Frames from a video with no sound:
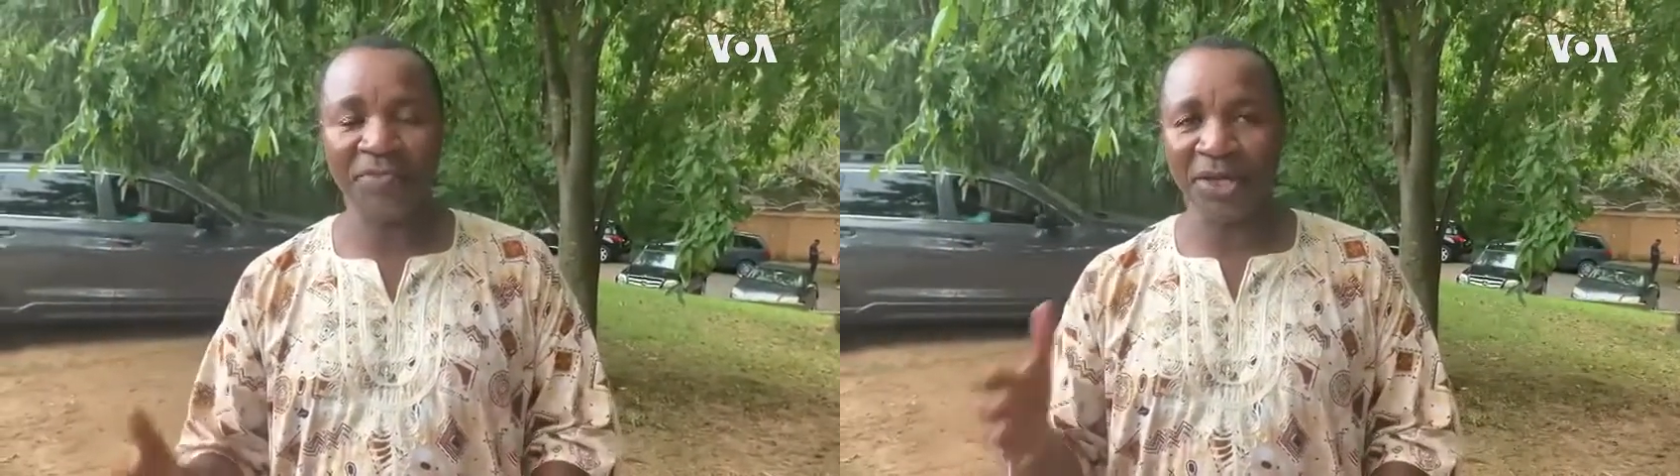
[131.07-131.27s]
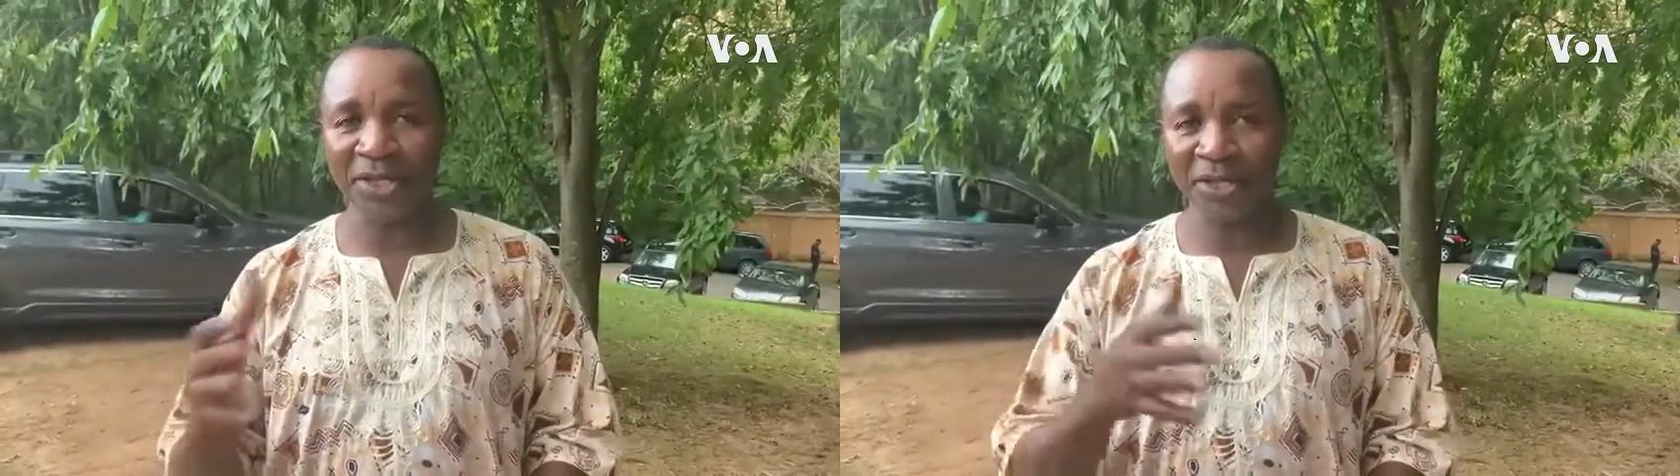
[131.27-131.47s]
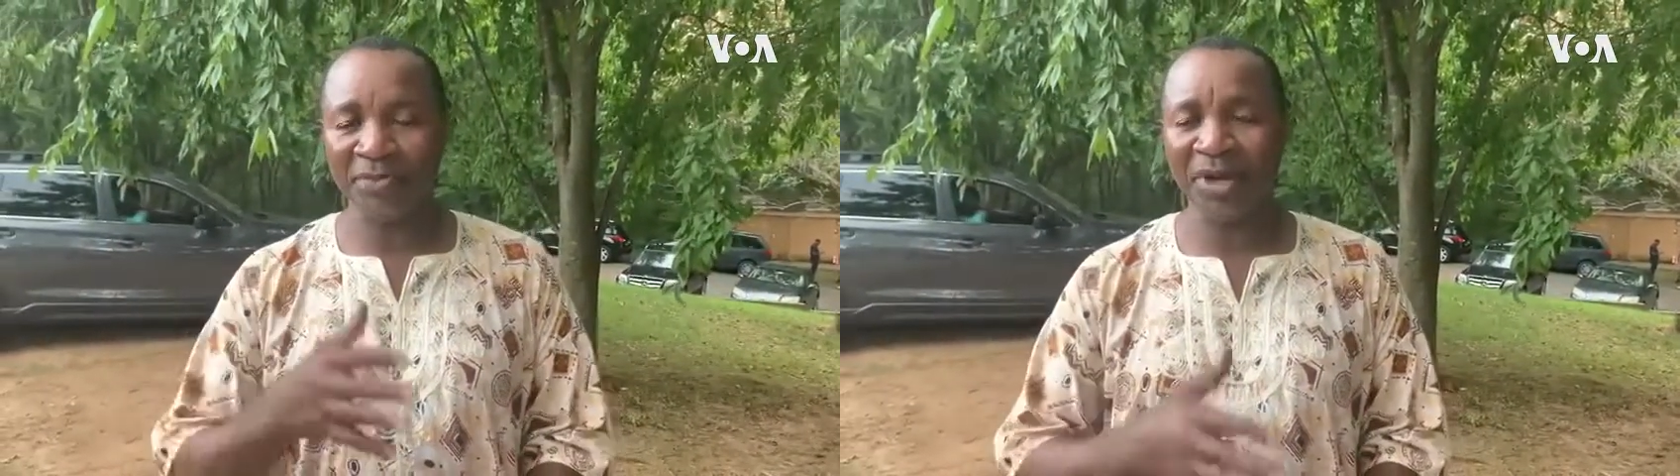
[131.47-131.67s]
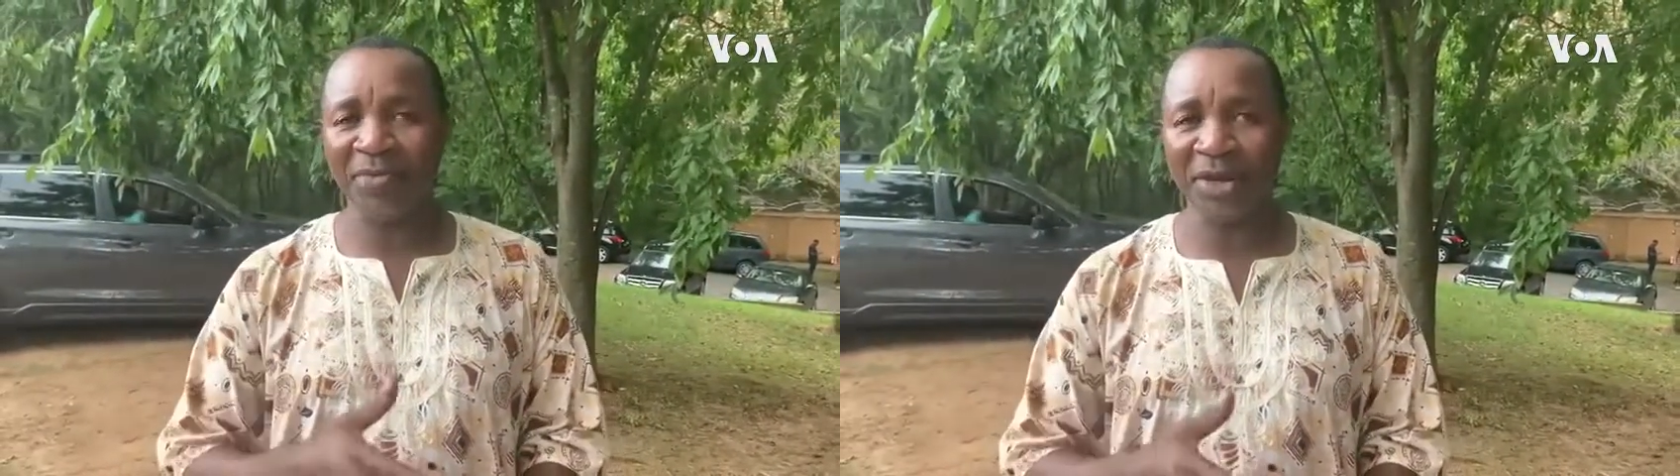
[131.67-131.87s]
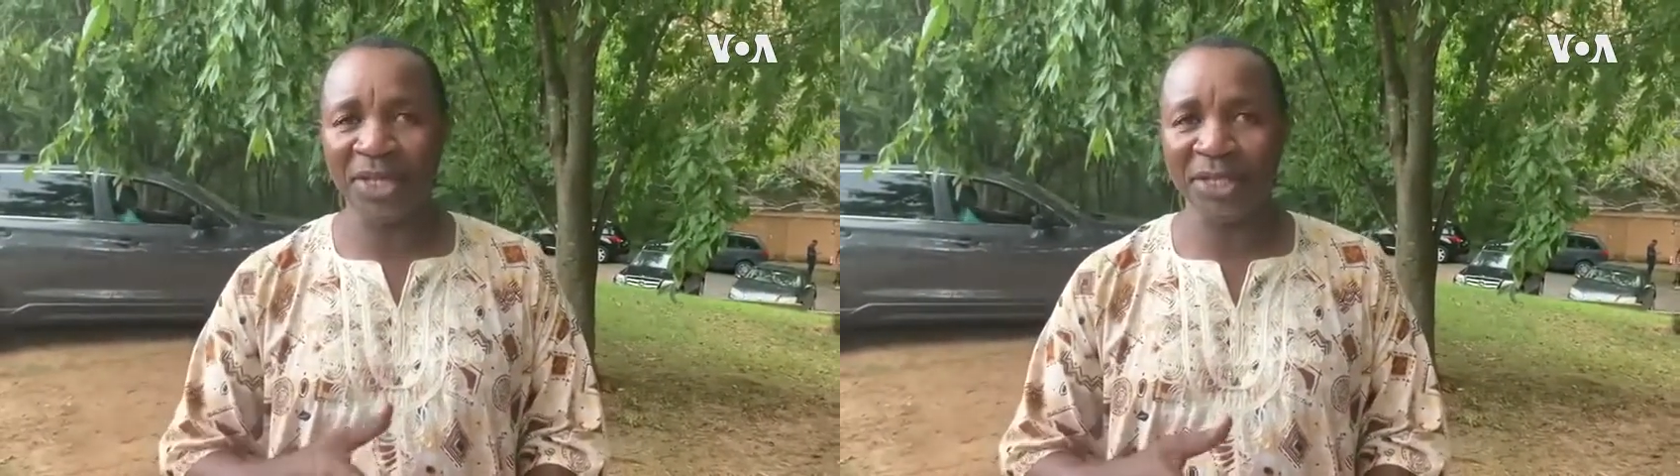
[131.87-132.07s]
bring
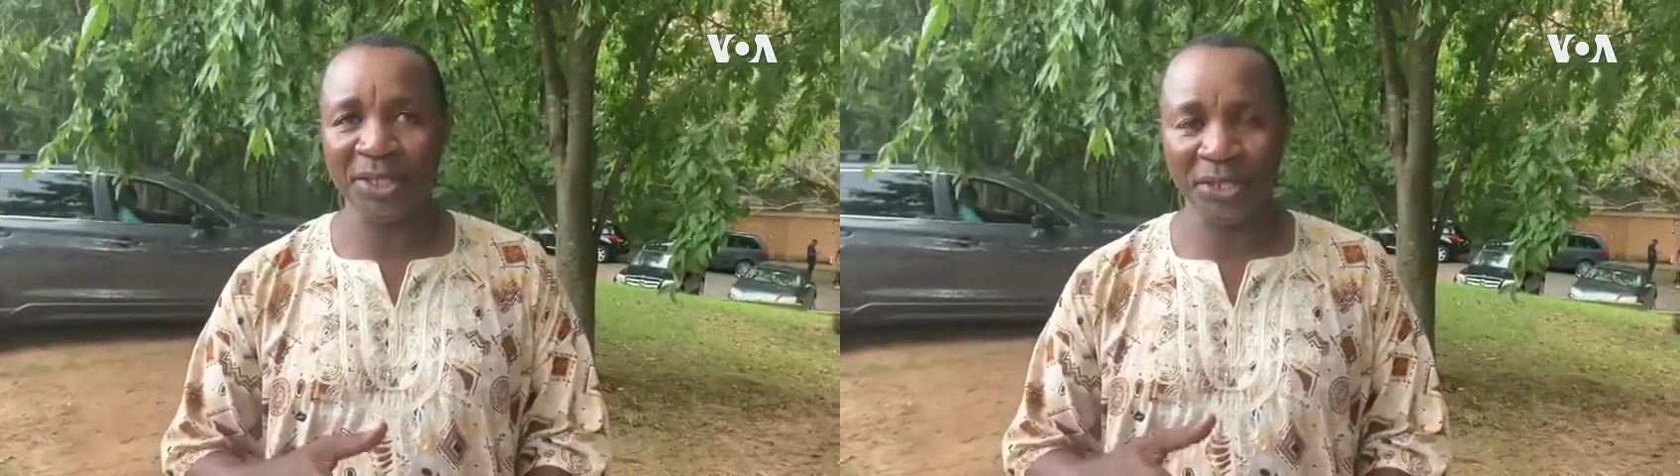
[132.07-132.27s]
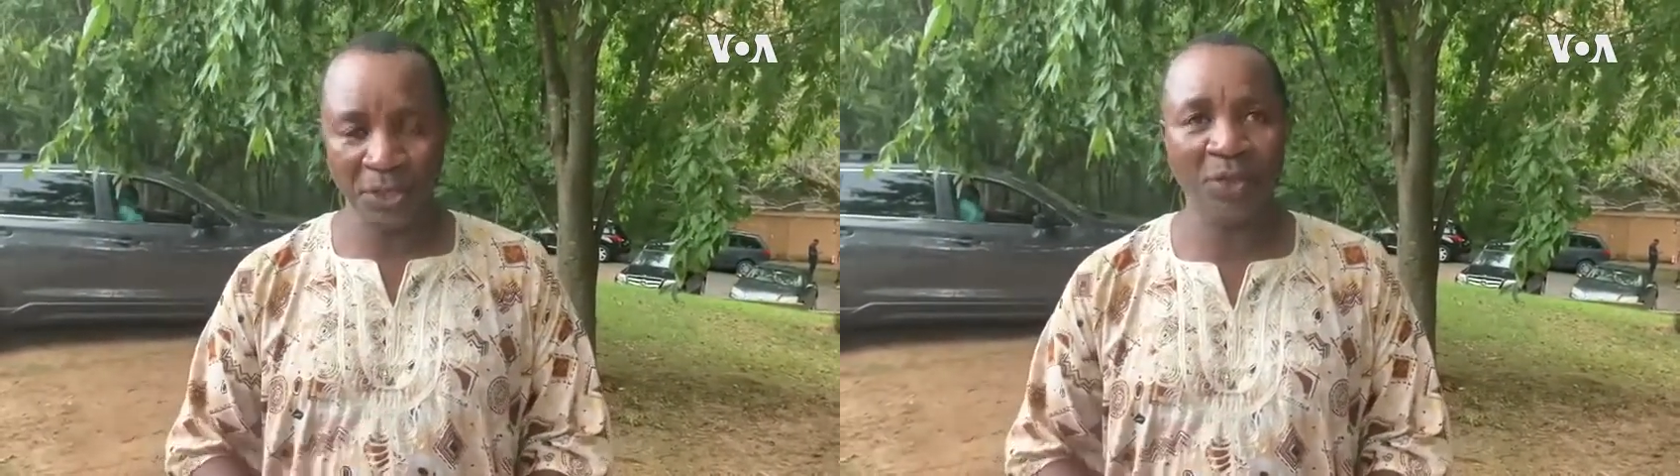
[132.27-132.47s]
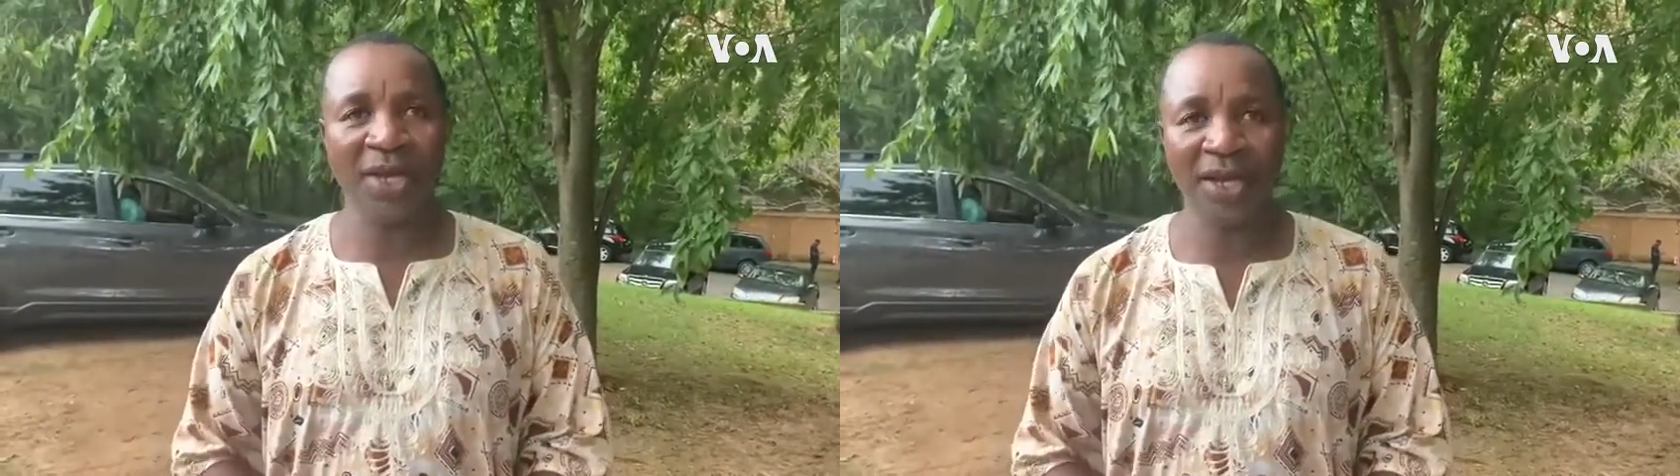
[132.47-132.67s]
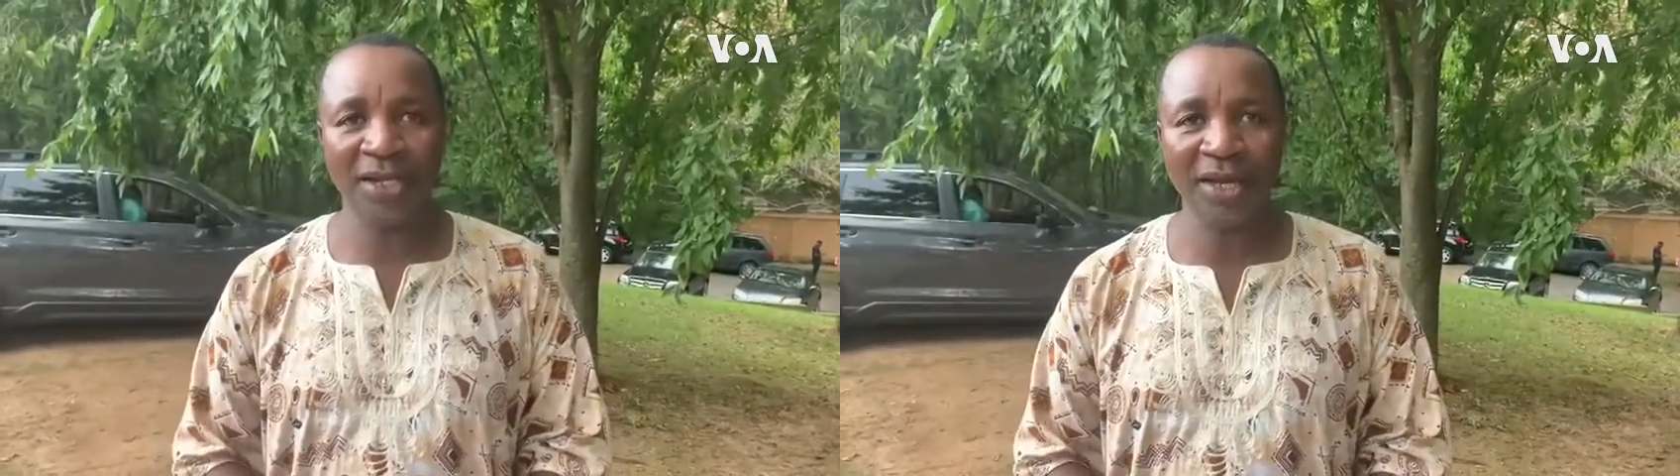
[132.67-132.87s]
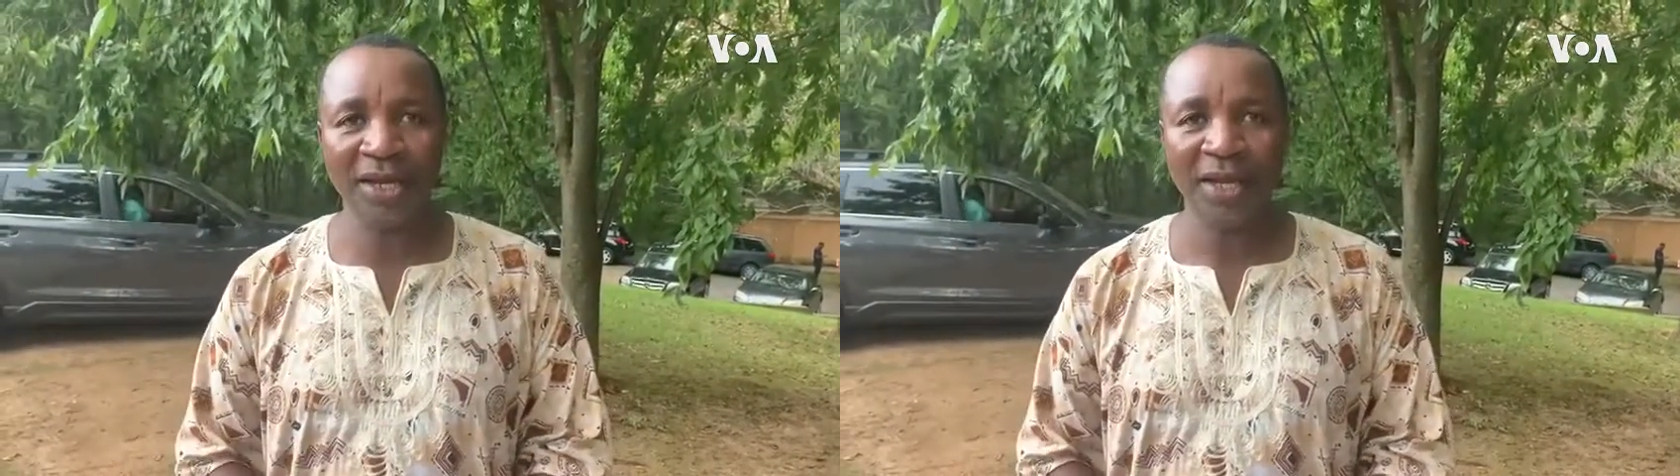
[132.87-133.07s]
Zimbabweans
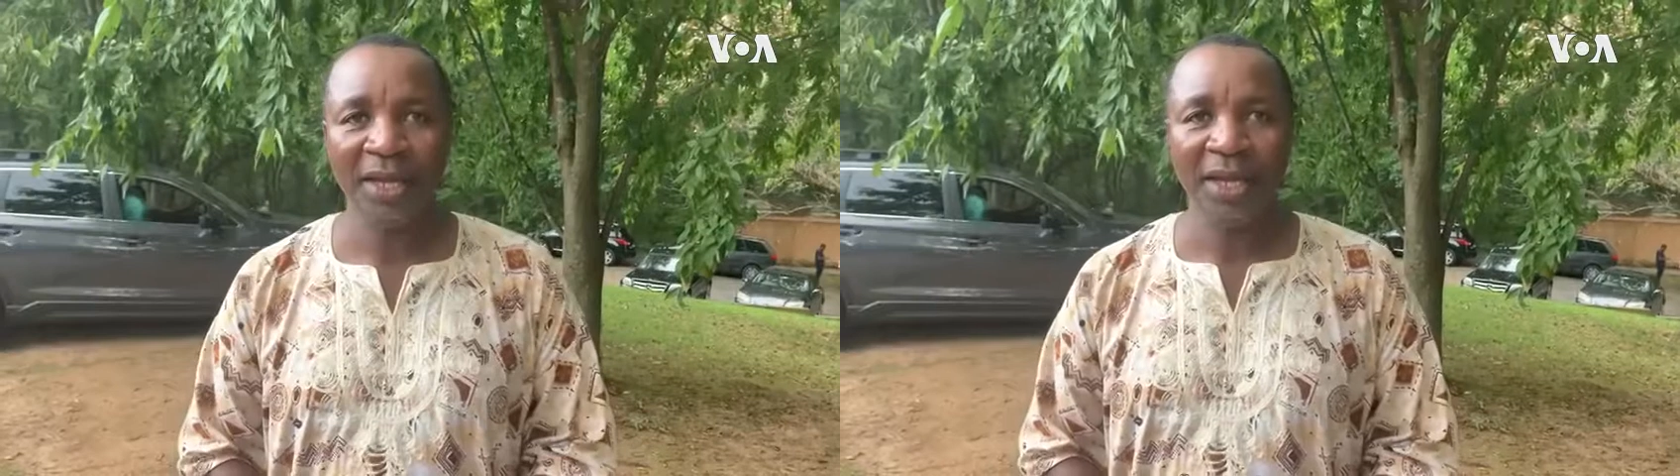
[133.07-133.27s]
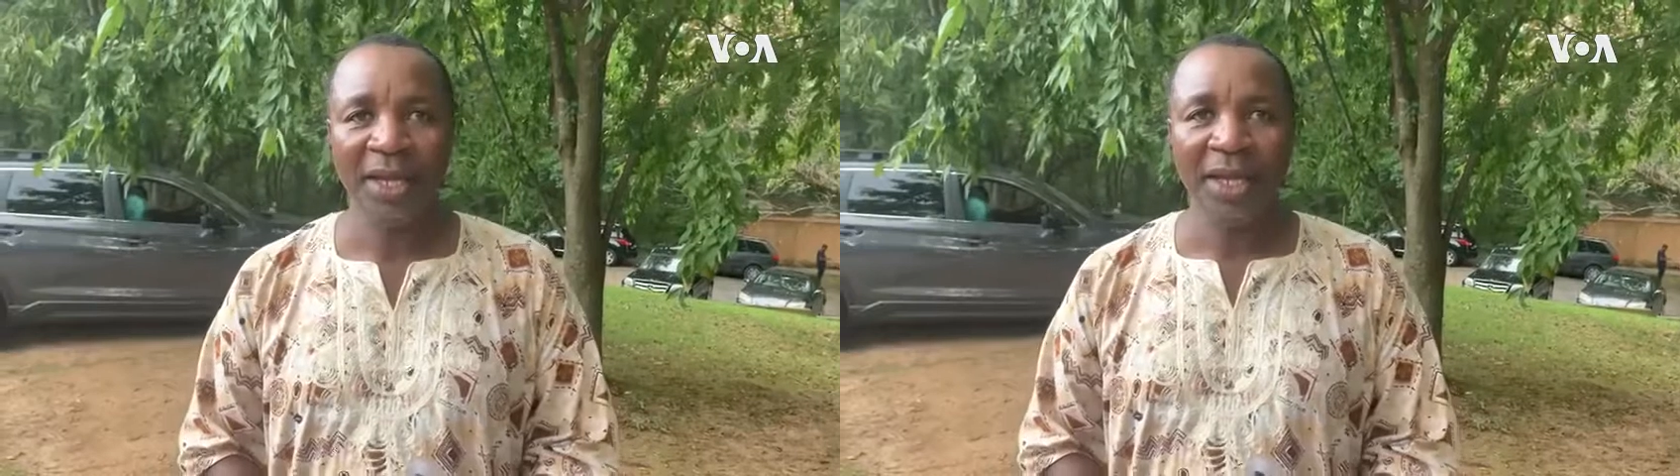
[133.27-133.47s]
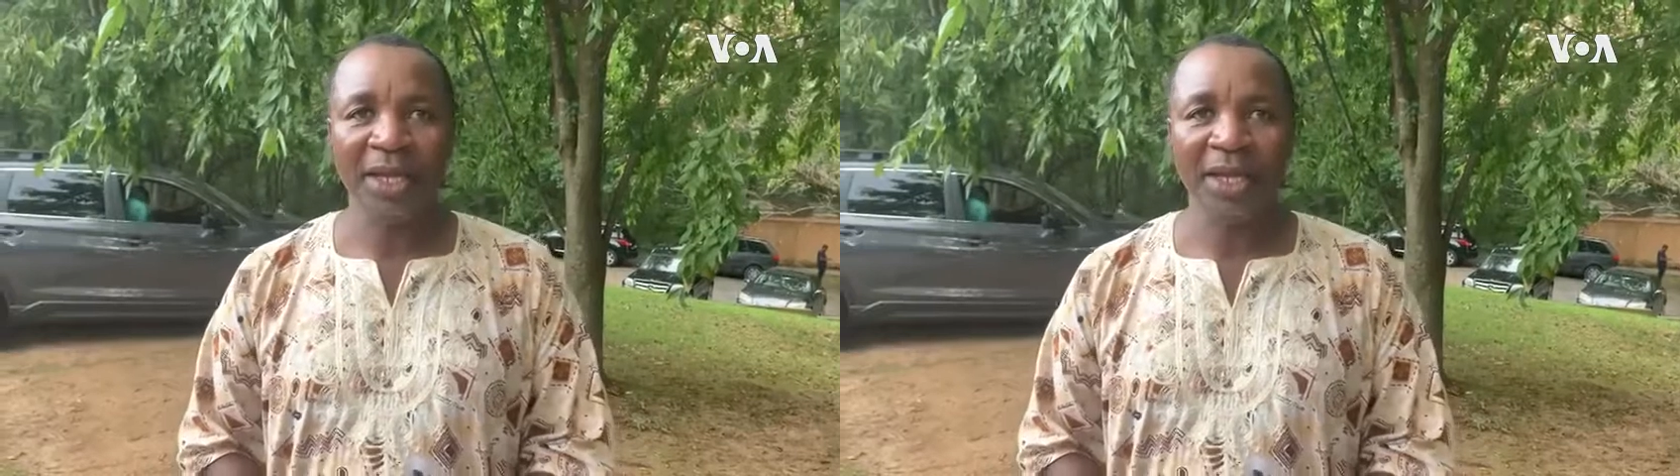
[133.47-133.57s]
together, mm-hmm.